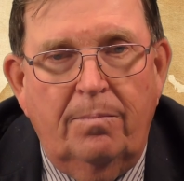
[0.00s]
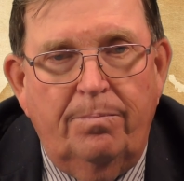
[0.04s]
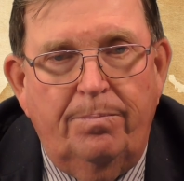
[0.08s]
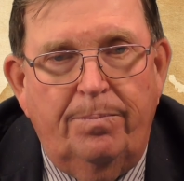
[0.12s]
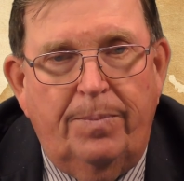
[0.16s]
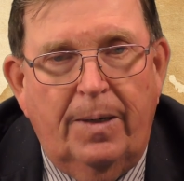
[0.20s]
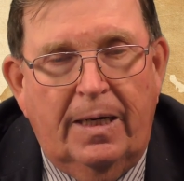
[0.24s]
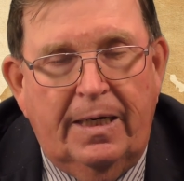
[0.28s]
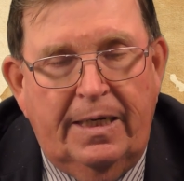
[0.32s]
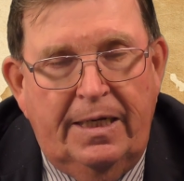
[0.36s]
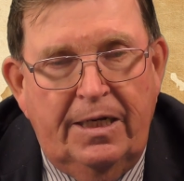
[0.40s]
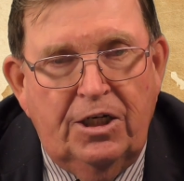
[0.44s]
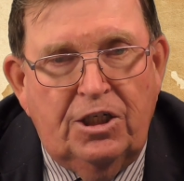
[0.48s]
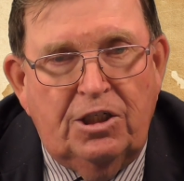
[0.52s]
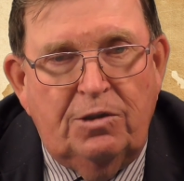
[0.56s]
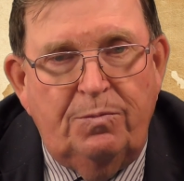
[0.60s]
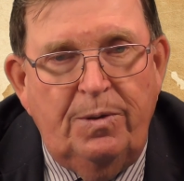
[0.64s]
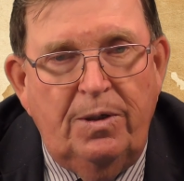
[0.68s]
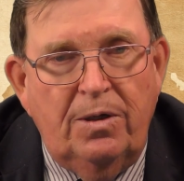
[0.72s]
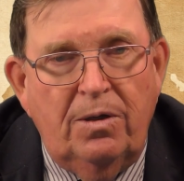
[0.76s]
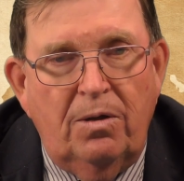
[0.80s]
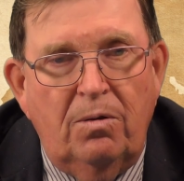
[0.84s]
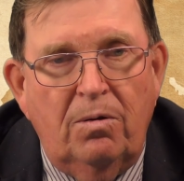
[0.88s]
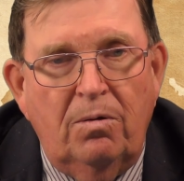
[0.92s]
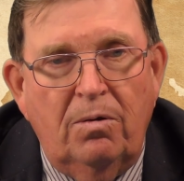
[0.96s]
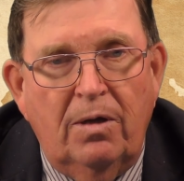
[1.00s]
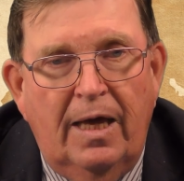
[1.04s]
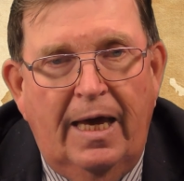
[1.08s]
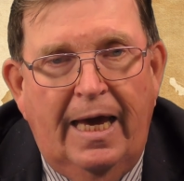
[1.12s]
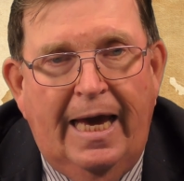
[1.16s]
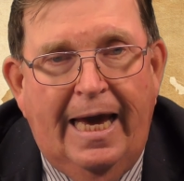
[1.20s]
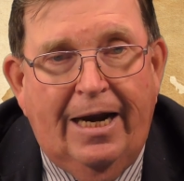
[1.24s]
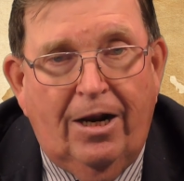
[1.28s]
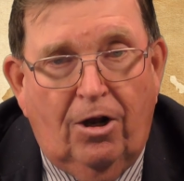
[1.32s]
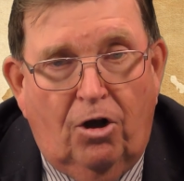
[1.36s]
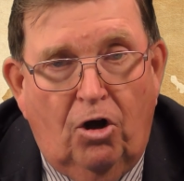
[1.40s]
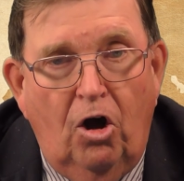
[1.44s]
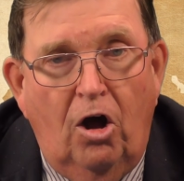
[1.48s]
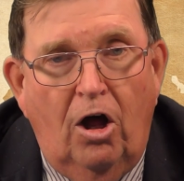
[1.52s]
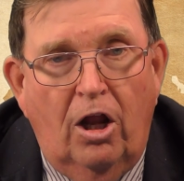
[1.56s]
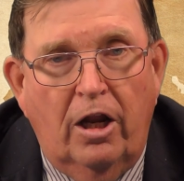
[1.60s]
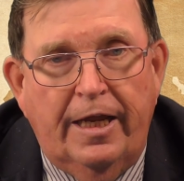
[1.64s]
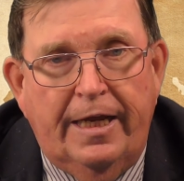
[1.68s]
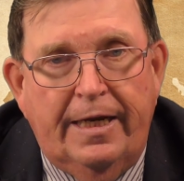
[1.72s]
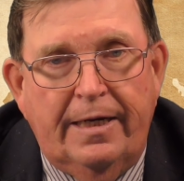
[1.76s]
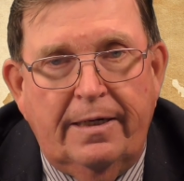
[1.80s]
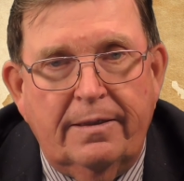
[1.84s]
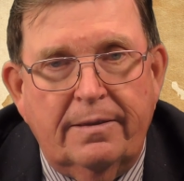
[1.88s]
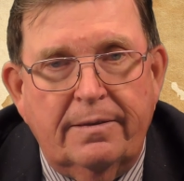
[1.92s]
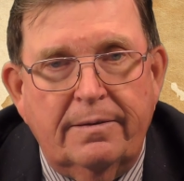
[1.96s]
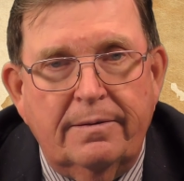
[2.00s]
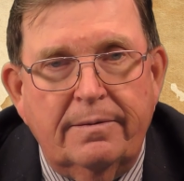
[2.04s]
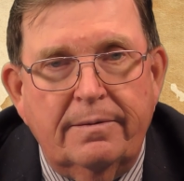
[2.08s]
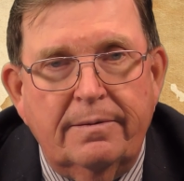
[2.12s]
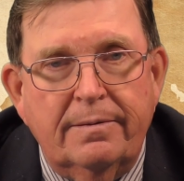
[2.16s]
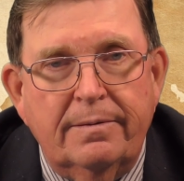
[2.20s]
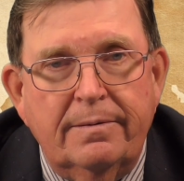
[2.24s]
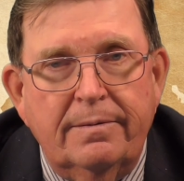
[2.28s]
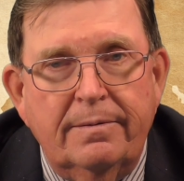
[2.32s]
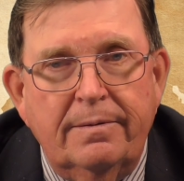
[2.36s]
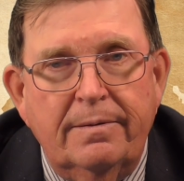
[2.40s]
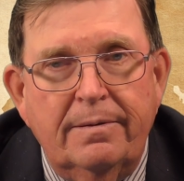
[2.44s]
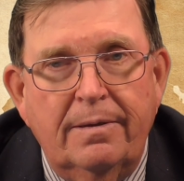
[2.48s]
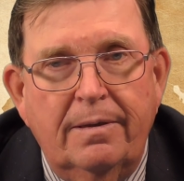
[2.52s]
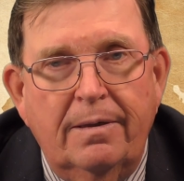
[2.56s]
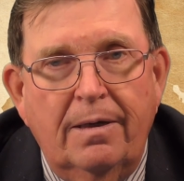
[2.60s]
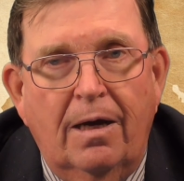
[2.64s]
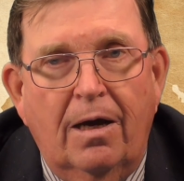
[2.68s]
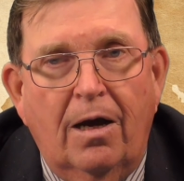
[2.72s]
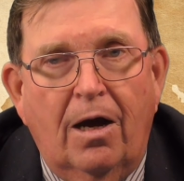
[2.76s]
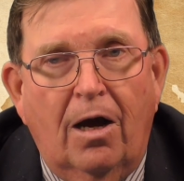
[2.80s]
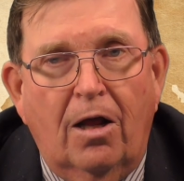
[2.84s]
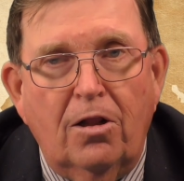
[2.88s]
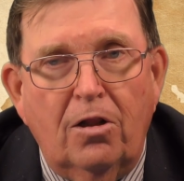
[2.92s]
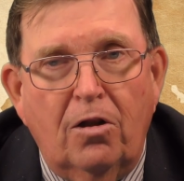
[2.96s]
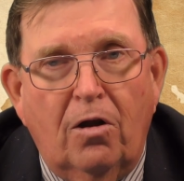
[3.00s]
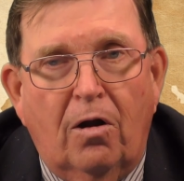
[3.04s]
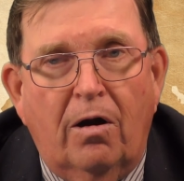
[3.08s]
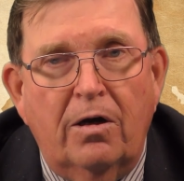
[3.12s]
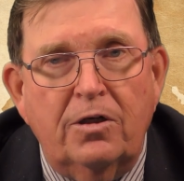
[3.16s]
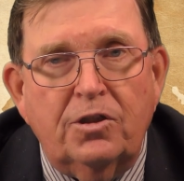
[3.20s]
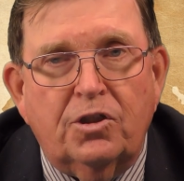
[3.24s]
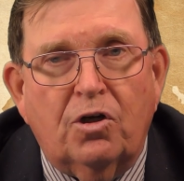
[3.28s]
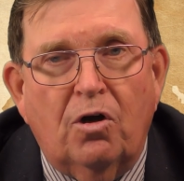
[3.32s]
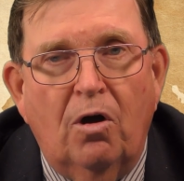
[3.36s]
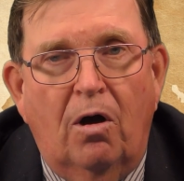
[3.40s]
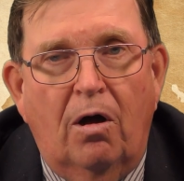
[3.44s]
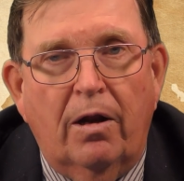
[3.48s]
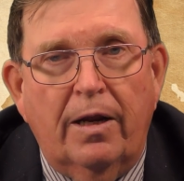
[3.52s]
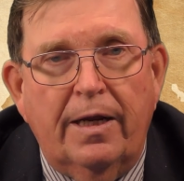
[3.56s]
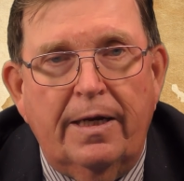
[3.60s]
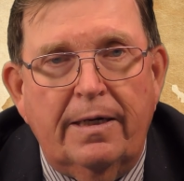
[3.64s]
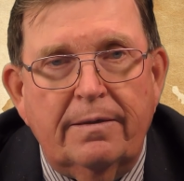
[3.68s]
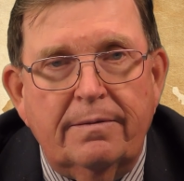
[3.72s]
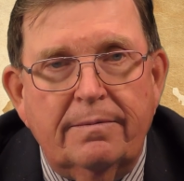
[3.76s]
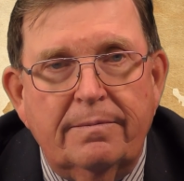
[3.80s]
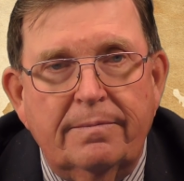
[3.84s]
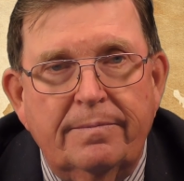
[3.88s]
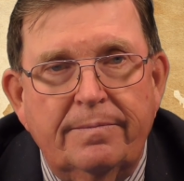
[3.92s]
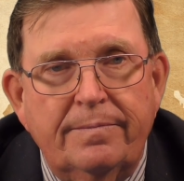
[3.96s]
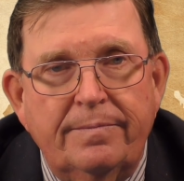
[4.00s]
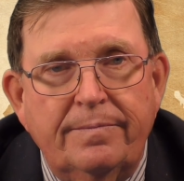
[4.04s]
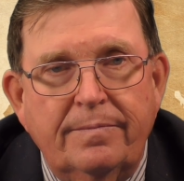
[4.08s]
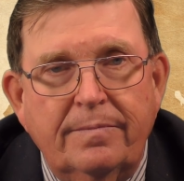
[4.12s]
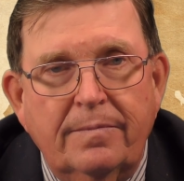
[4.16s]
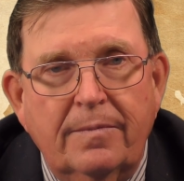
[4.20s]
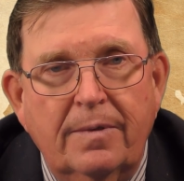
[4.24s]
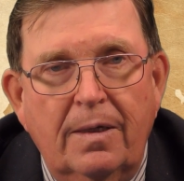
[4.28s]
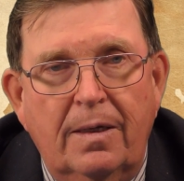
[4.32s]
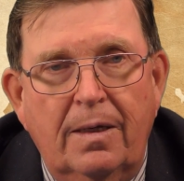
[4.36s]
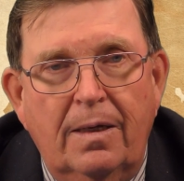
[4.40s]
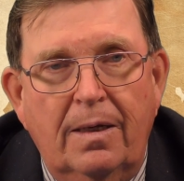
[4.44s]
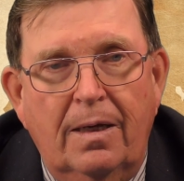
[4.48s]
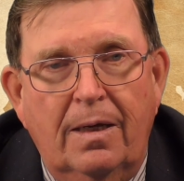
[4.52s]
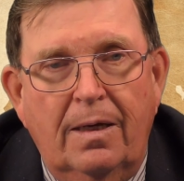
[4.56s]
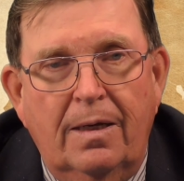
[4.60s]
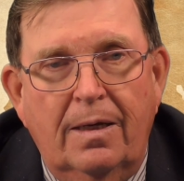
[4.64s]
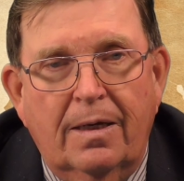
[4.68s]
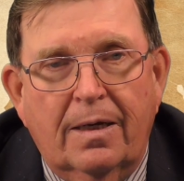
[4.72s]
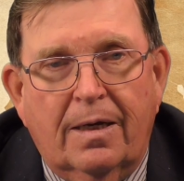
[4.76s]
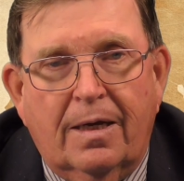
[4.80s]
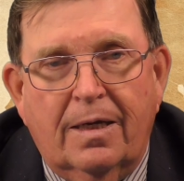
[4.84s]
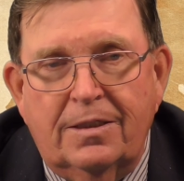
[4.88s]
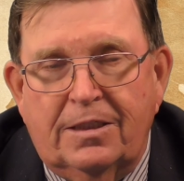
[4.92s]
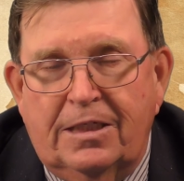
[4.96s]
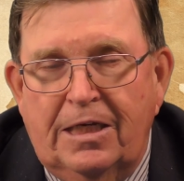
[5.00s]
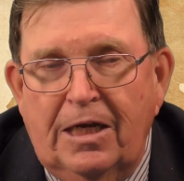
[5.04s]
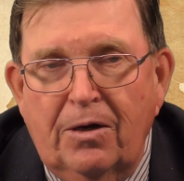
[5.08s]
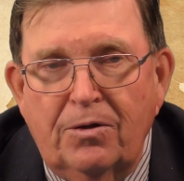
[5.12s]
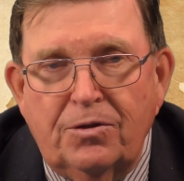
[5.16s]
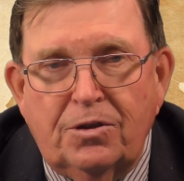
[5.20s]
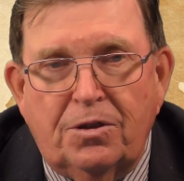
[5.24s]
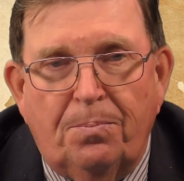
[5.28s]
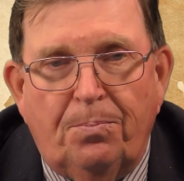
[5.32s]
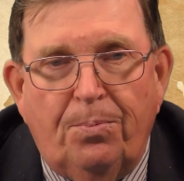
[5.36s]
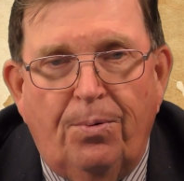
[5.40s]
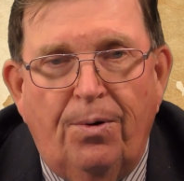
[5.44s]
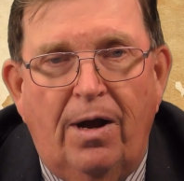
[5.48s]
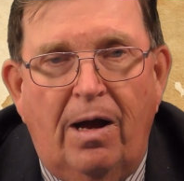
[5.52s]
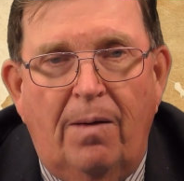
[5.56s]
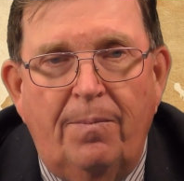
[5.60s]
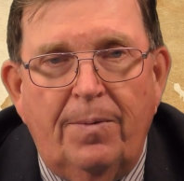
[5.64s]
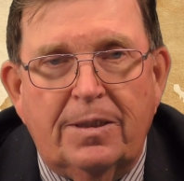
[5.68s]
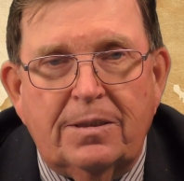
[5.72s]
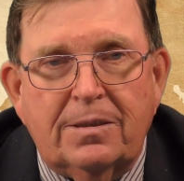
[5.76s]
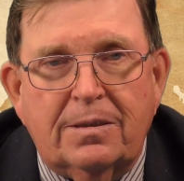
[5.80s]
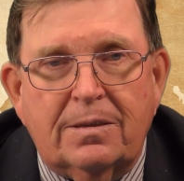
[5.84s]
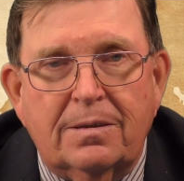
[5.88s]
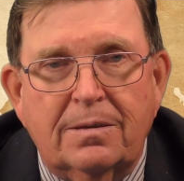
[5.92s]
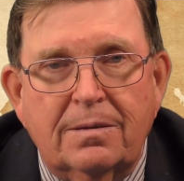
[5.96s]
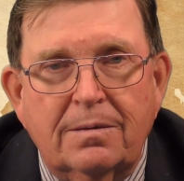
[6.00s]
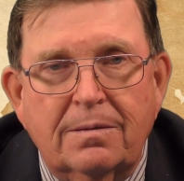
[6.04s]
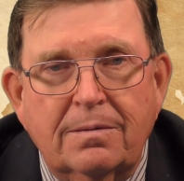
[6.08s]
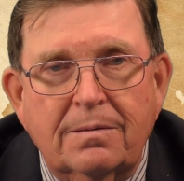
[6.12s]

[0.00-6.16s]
But Ishmael had a calling, a large calling. Because here's the promise.